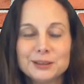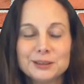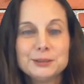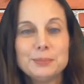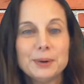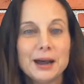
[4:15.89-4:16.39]

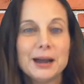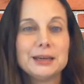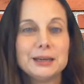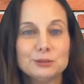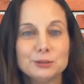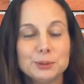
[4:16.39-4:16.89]

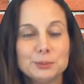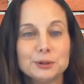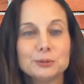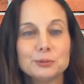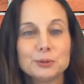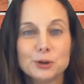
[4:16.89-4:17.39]
Goodbye, and
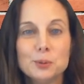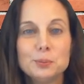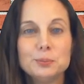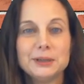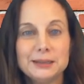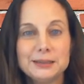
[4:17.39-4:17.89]
remember, with
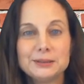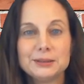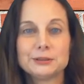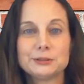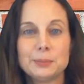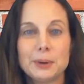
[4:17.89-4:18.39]
hope,
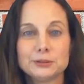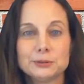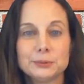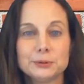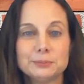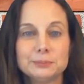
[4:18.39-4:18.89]
anything is possible.